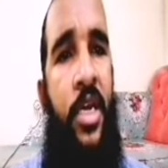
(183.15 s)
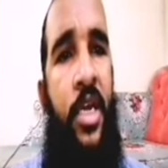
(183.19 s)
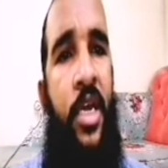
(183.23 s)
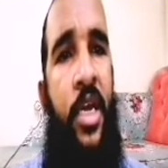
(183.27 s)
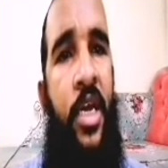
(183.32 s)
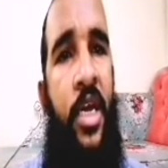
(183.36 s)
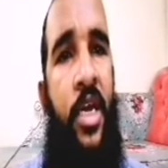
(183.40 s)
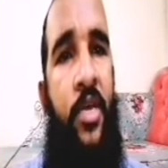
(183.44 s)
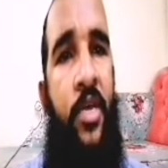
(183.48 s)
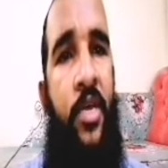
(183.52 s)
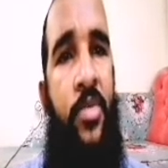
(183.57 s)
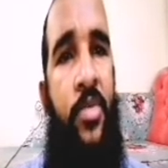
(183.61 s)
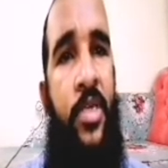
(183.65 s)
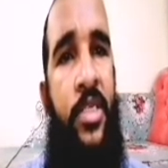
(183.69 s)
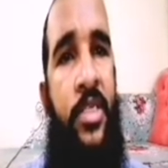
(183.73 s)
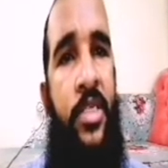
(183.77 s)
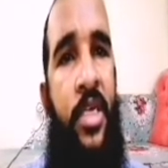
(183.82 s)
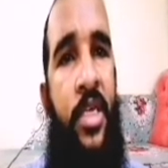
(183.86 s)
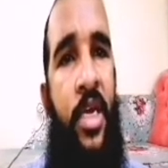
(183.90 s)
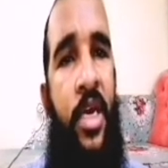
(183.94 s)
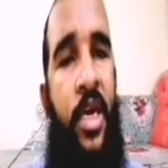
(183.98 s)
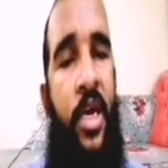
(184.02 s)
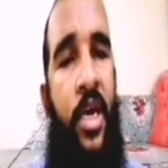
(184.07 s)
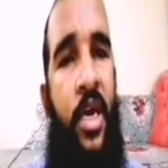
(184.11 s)
ARBs
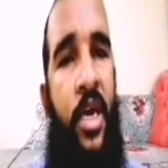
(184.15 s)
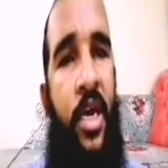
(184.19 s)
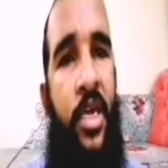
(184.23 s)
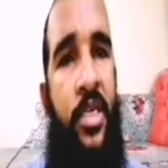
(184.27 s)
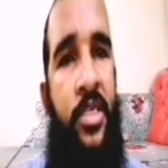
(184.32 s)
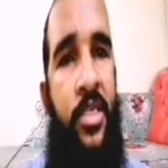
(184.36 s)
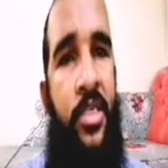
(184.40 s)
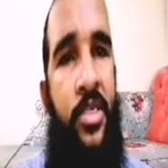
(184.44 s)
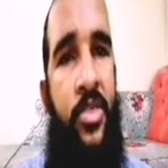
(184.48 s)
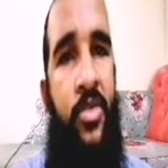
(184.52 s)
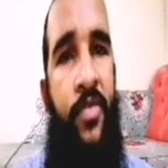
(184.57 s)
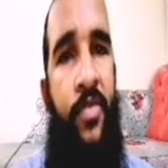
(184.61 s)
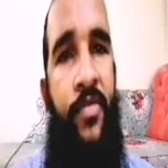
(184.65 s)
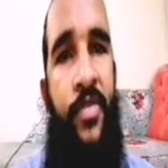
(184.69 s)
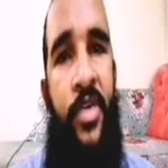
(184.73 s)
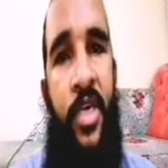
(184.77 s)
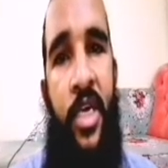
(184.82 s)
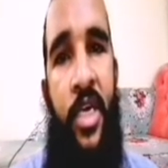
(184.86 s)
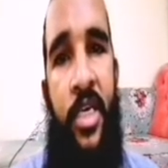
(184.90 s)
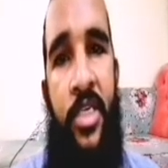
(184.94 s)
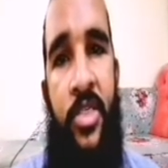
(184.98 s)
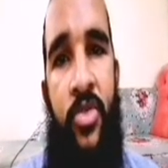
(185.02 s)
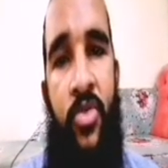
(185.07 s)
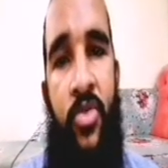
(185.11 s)
are classes of
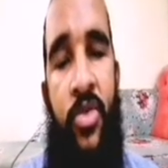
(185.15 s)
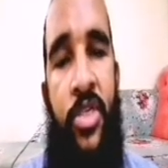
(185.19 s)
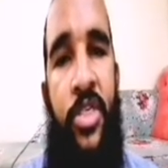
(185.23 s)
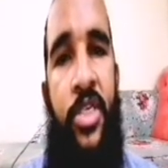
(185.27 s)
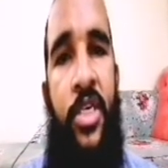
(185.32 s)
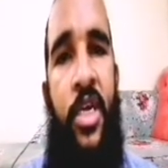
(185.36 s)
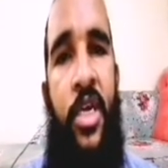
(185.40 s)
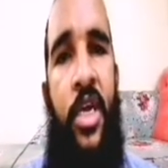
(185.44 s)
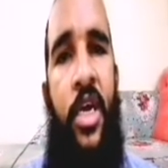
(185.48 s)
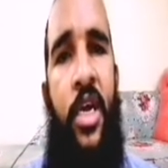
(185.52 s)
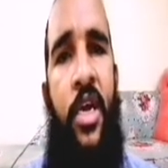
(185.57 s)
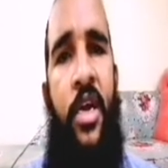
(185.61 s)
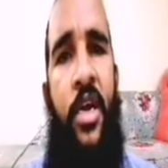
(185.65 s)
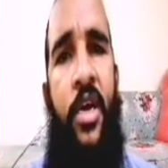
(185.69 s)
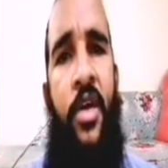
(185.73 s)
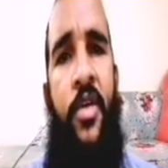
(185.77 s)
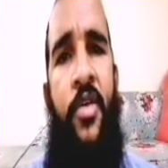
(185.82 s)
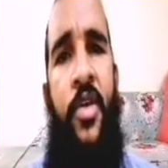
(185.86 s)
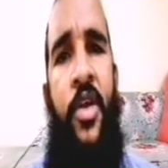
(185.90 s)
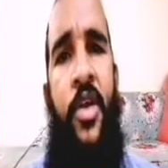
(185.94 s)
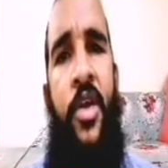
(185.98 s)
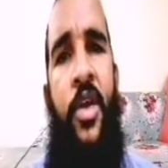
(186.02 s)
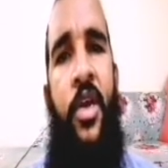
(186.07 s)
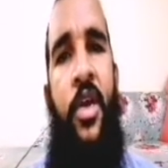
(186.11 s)
drugs which are
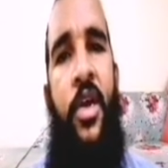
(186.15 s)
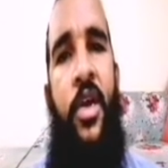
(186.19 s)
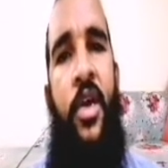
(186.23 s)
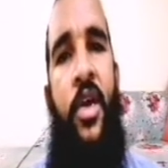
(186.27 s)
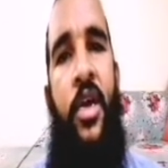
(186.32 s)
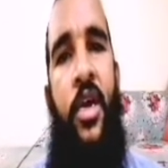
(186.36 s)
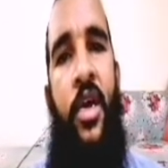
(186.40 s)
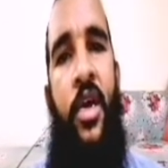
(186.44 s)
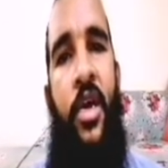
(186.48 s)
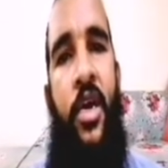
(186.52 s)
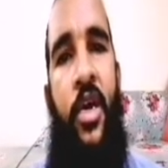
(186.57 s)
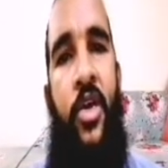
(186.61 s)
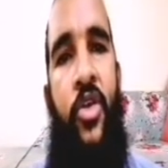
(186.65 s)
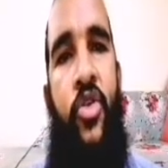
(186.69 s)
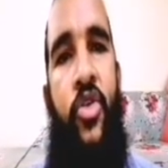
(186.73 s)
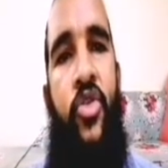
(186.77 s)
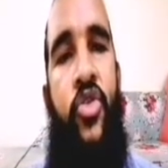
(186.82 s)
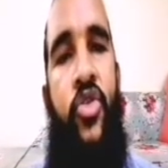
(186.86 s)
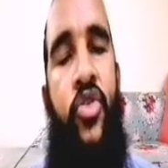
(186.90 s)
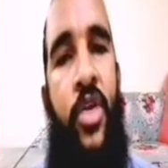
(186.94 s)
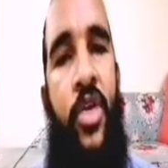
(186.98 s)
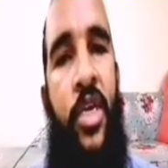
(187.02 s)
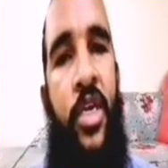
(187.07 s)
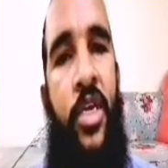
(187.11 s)

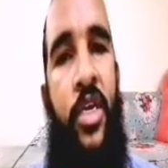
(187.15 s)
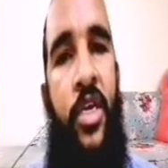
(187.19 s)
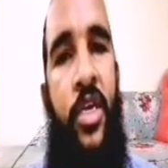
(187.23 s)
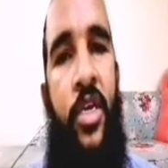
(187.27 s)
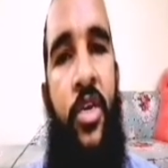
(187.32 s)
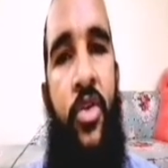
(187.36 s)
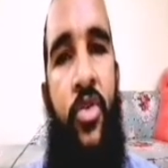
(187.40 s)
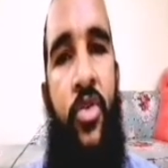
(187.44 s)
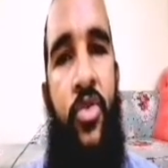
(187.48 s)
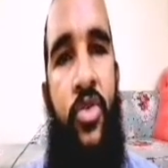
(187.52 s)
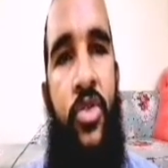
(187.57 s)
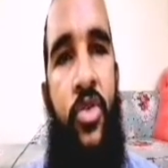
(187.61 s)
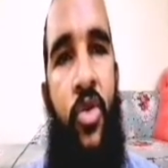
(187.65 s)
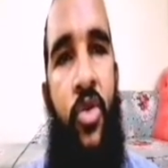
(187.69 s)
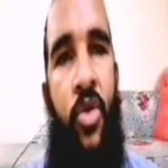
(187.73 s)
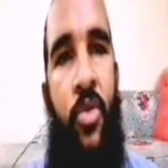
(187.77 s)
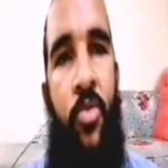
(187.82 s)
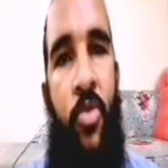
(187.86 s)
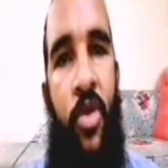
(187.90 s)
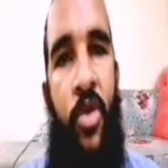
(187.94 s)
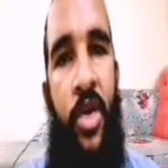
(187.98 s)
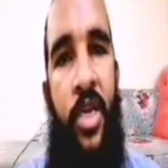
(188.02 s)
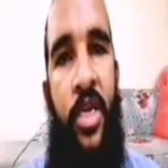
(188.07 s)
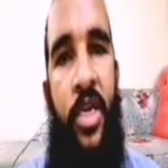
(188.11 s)
usually used
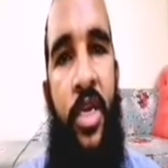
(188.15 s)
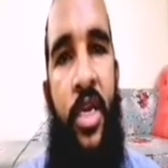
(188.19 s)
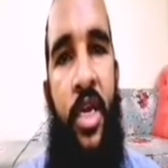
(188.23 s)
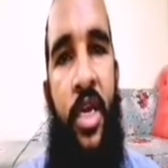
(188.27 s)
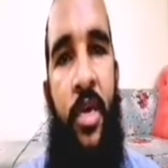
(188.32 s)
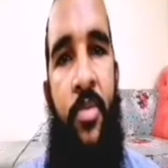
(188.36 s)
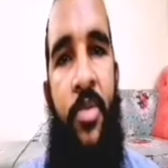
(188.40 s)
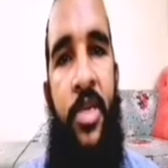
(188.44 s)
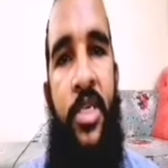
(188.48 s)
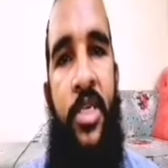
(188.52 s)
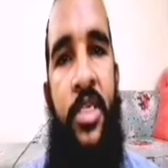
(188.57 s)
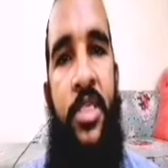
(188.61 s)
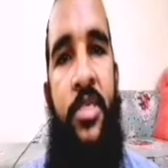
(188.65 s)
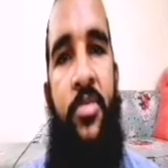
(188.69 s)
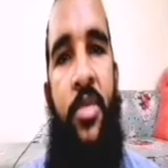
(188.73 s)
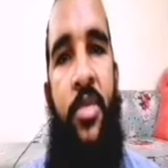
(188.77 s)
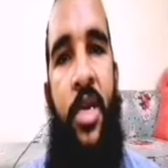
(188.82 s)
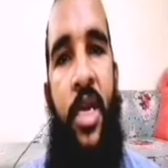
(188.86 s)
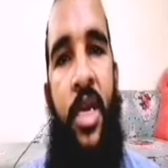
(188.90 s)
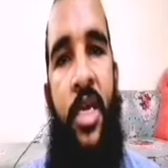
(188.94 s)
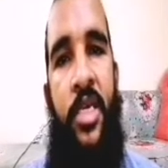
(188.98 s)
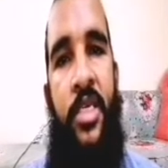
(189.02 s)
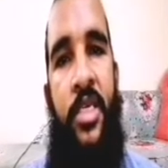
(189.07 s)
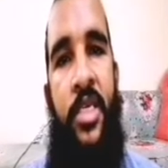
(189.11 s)
commonly in diabetes
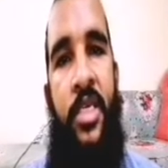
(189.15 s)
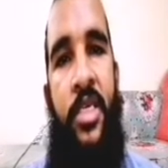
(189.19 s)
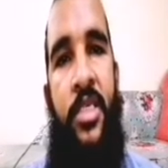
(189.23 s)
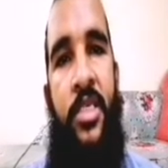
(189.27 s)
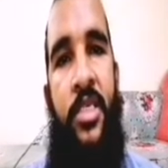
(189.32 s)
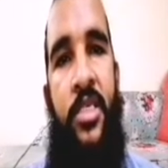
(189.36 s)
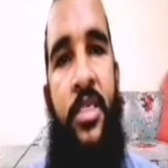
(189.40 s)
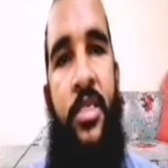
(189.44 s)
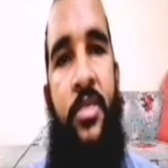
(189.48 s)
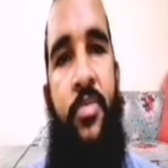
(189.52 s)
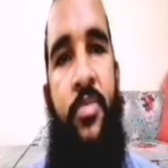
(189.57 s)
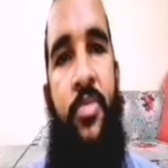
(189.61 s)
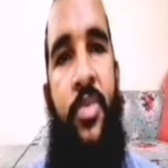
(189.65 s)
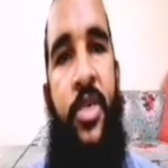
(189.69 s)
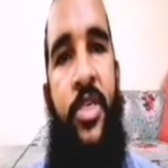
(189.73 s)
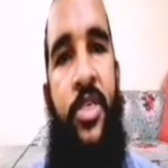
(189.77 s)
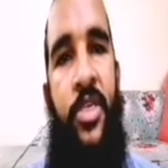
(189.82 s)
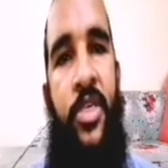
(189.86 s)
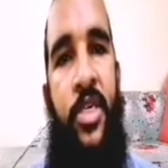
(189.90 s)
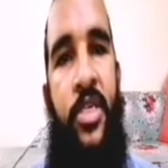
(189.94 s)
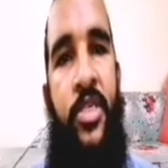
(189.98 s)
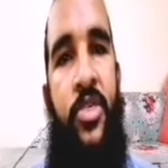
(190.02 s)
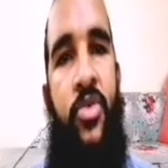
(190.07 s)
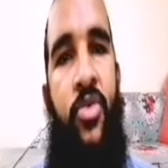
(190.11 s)
mellitus
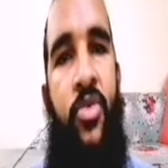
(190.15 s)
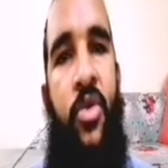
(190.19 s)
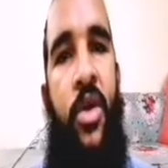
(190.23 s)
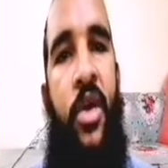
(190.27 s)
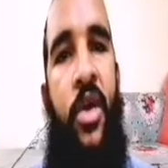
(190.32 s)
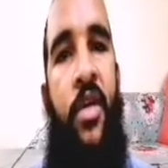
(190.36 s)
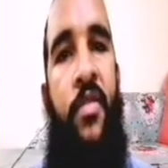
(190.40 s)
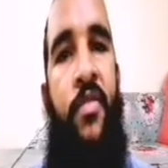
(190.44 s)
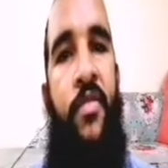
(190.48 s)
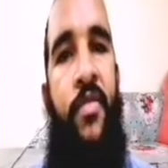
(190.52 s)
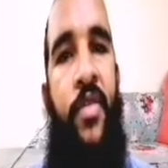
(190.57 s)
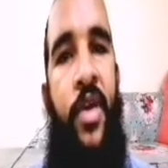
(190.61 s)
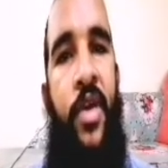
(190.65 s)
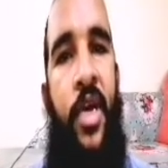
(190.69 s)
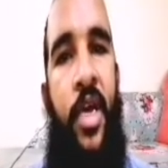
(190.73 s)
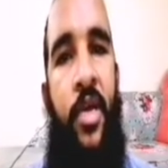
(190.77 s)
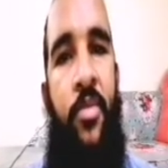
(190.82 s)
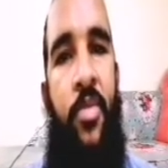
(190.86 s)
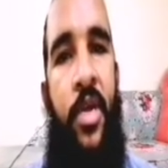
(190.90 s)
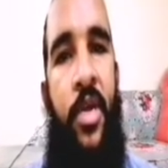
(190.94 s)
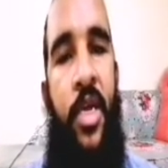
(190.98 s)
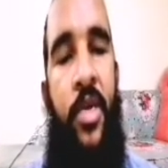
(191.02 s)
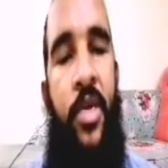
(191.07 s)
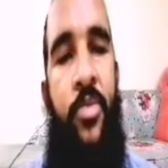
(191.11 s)
patients who have high
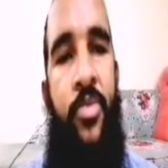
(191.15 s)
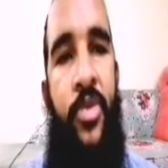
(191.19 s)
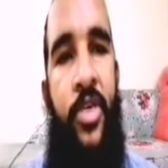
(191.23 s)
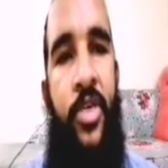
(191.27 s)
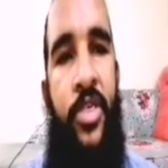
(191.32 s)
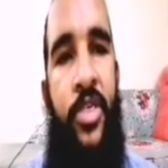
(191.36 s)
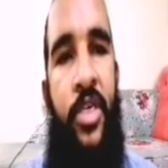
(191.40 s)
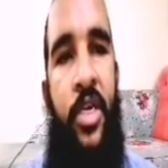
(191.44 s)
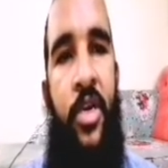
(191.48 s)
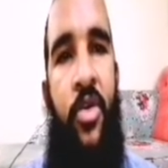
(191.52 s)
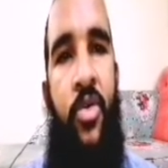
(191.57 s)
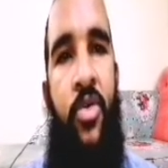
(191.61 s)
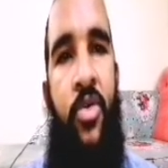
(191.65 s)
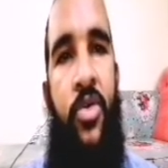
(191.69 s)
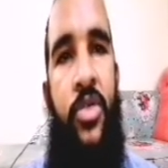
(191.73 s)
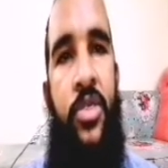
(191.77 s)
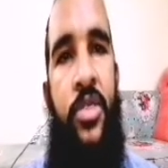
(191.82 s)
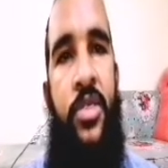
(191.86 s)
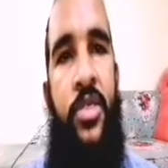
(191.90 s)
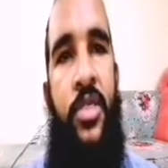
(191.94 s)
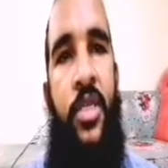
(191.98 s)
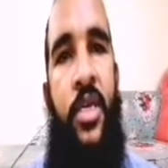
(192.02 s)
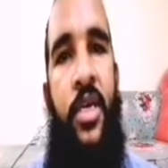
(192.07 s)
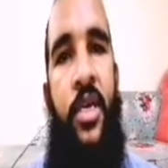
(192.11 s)
blood pressure,
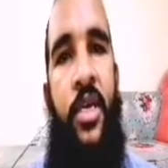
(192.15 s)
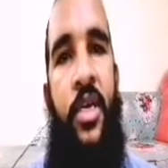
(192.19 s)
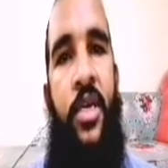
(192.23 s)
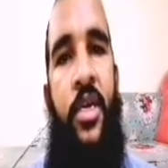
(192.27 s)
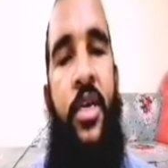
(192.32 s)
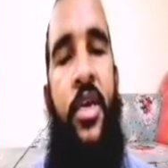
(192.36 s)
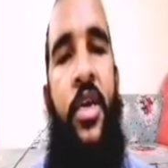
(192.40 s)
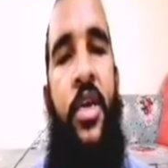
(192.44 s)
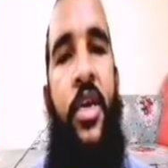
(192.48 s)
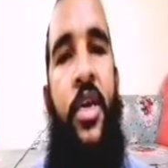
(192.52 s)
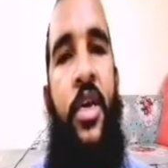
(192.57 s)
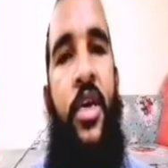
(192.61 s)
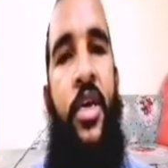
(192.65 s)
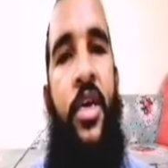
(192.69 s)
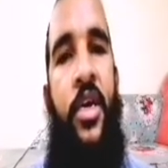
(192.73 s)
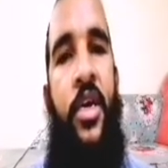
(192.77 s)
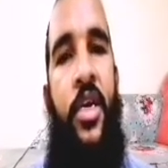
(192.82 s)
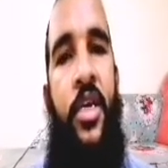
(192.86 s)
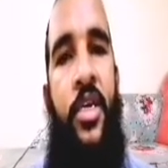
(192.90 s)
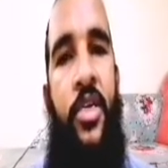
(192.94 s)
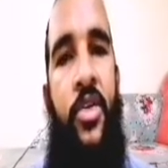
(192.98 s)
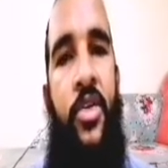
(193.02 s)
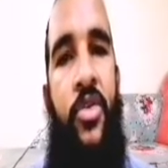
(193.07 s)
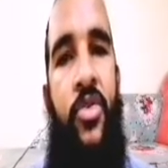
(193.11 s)
because they
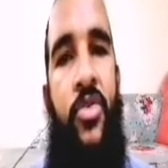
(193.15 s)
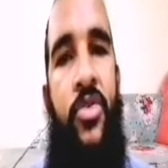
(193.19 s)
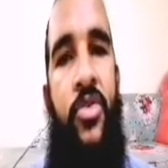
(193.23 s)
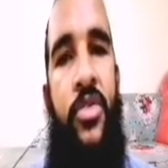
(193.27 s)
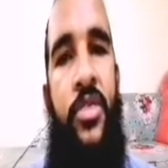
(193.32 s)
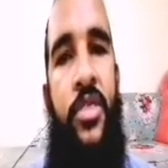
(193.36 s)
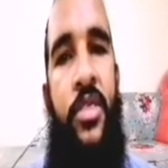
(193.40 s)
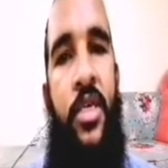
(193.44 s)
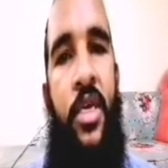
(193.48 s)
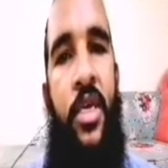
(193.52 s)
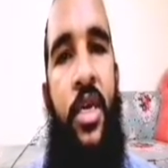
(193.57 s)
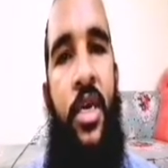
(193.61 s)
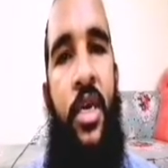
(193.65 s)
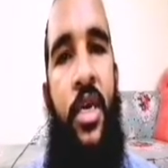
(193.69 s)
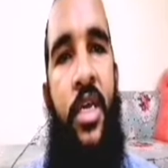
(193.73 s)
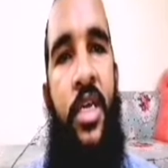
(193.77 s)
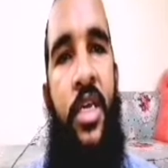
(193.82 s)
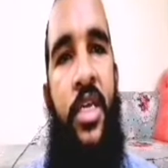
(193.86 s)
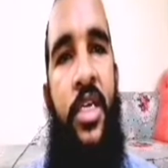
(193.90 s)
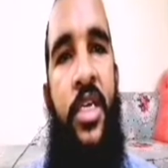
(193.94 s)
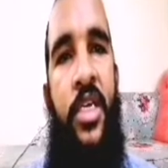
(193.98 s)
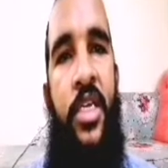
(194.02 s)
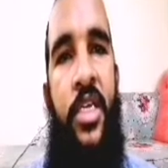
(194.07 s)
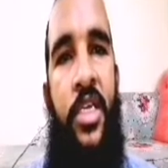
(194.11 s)
reduce
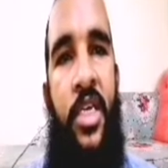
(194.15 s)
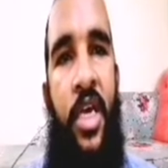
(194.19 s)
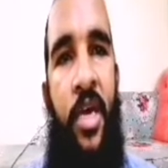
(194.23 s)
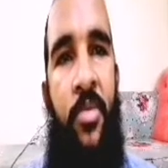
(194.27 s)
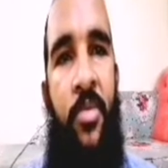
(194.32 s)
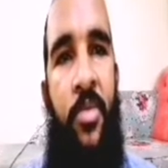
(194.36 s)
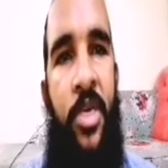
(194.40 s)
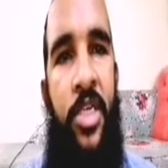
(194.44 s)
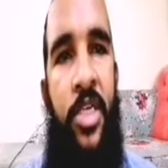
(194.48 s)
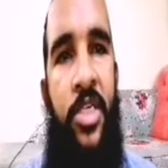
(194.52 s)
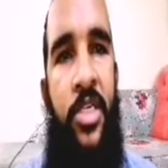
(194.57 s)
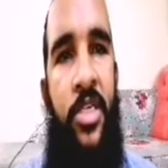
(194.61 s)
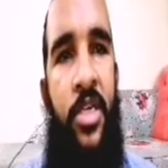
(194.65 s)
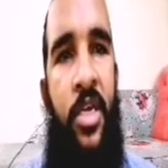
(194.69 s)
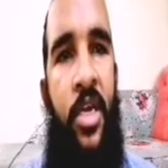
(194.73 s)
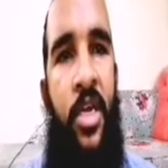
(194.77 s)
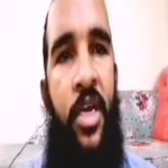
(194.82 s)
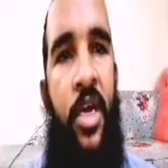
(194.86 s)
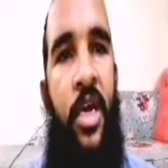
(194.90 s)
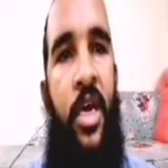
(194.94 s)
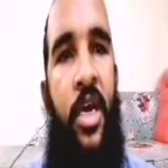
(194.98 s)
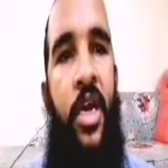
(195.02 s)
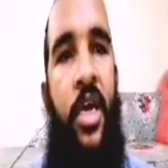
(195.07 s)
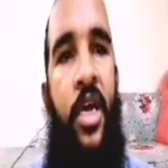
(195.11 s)
kidney damage,
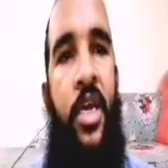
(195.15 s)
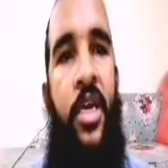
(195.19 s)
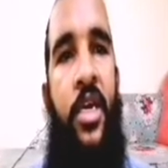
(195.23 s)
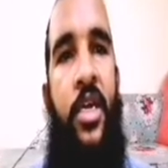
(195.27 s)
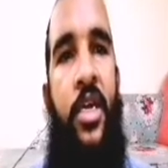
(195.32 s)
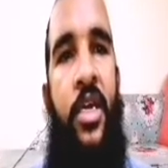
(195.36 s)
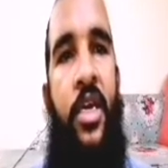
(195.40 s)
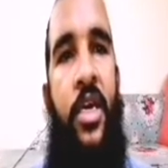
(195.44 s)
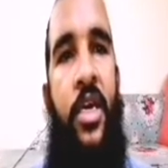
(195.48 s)
and